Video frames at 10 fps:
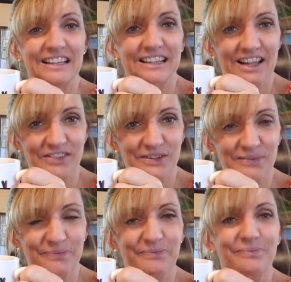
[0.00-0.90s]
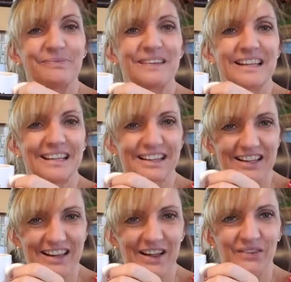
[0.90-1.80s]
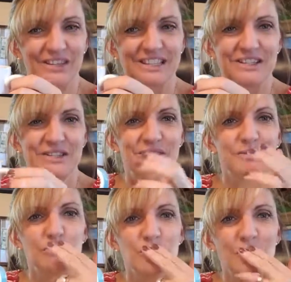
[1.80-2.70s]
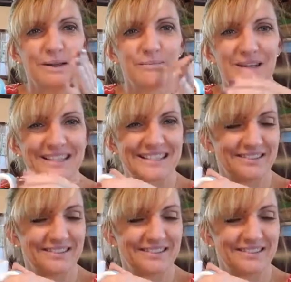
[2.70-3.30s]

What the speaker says: Love you. And we'll see you soon. Peace.